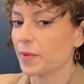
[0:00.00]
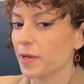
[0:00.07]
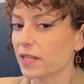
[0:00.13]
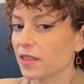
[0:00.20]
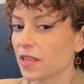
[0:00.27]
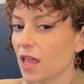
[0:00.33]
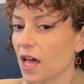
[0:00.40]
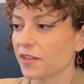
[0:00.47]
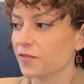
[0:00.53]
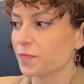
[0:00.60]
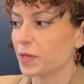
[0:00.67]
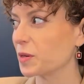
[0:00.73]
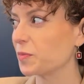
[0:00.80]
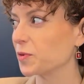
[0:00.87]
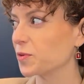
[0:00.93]
I bet a lot
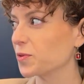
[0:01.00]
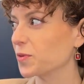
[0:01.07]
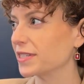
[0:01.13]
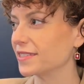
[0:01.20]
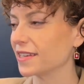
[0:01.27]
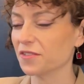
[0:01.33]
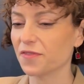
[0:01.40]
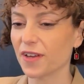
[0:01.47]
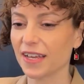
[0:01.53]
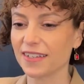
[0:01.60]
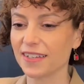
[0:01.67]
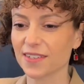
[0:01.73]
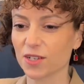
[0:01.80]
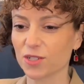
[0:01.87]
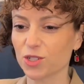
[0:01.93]
of people who identify
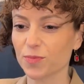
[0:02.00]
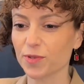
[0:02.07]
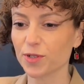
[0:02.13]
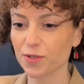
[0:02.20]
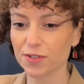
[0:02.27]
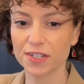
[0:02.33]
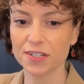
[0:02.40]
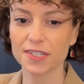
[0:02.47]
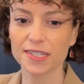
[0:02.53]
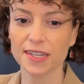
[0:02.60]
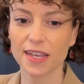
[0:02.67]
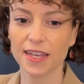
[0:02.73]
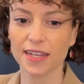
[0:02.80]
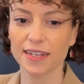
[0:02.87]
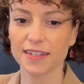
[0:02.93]
as
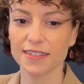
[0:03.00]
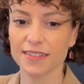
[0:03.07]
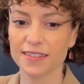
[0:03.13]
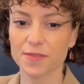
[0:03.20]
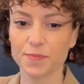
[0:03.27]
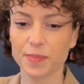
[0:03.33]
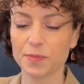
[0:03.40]
entrepreneurs and as